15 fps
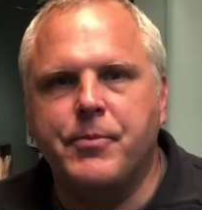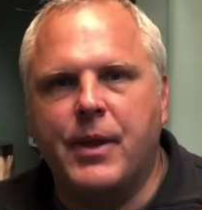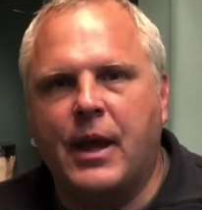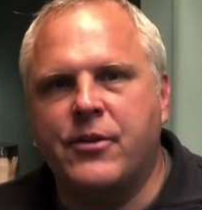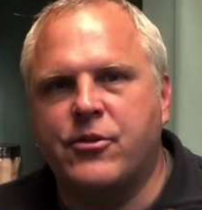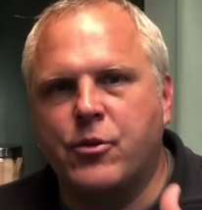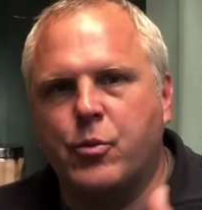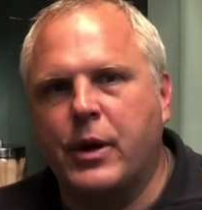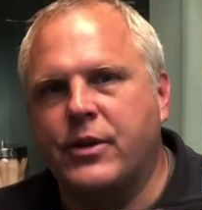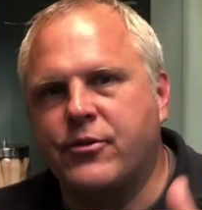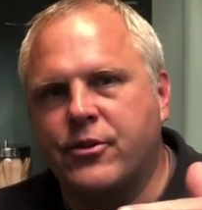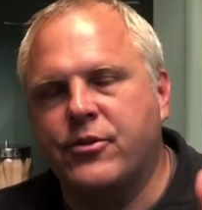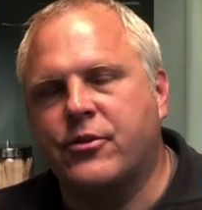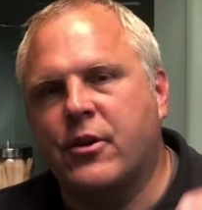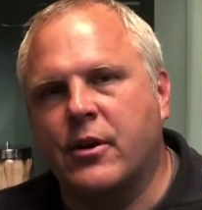as the rates
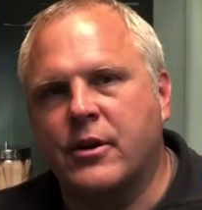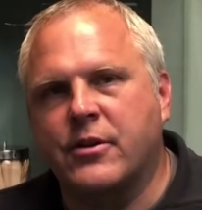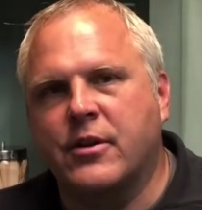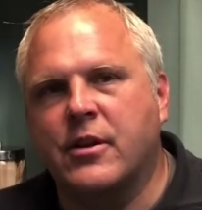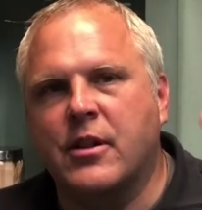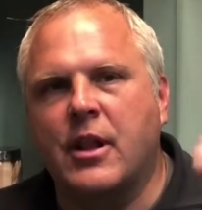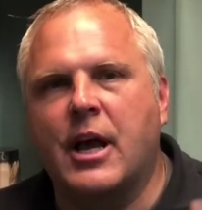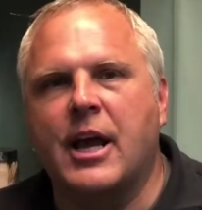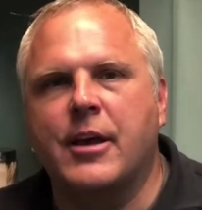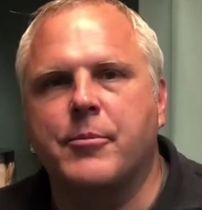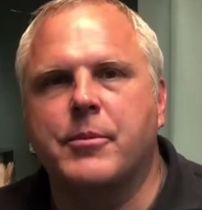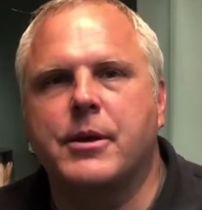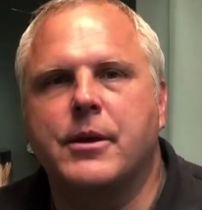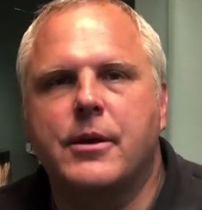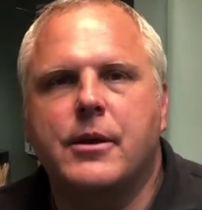are starting to
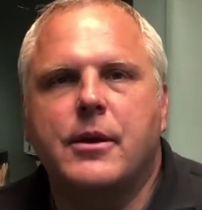climb,